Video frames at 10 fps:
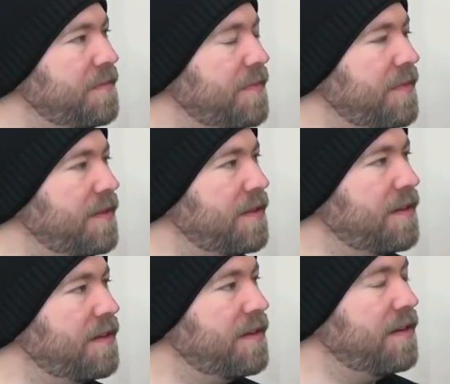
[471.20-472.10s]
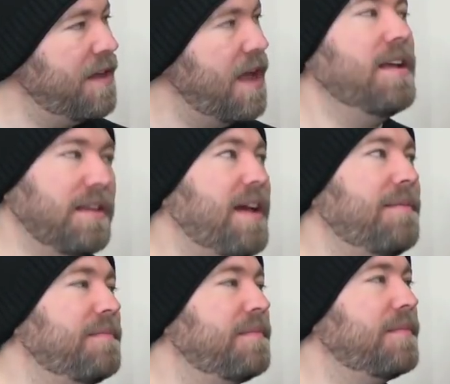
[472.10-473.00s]

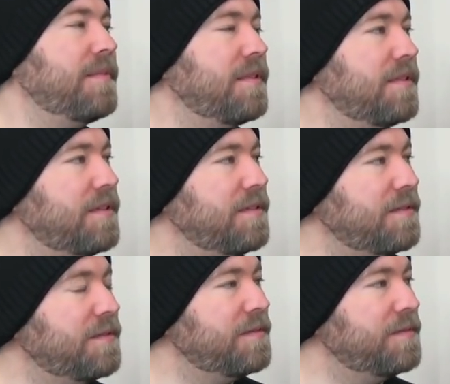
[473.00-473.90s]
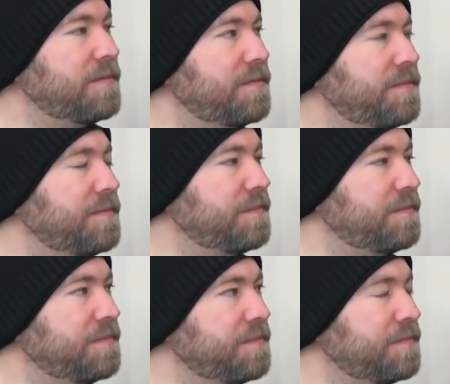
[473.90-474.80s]

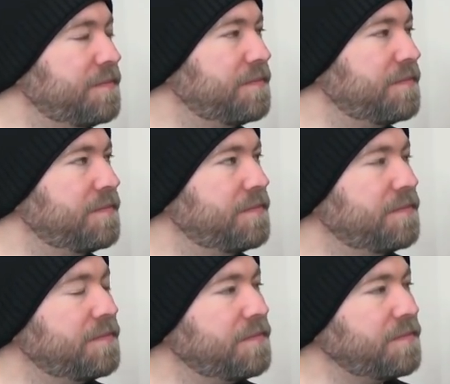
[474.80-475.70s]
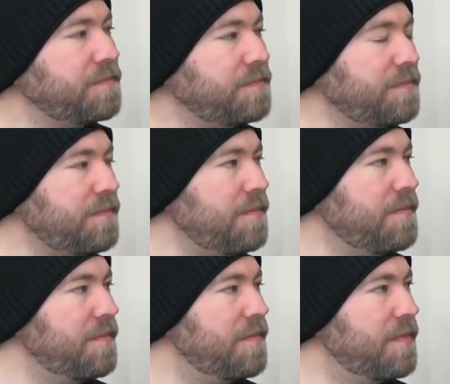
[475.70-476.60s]

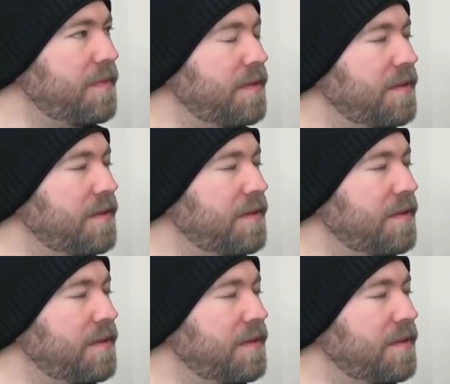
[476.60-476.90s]
No words are spoken by the person on screen.